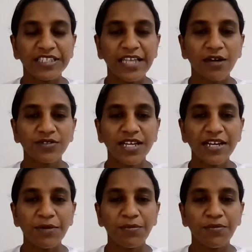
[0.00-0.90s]
Without
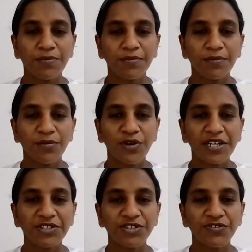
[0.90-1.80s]
any
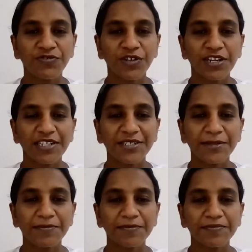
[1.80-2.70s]
bridge for it.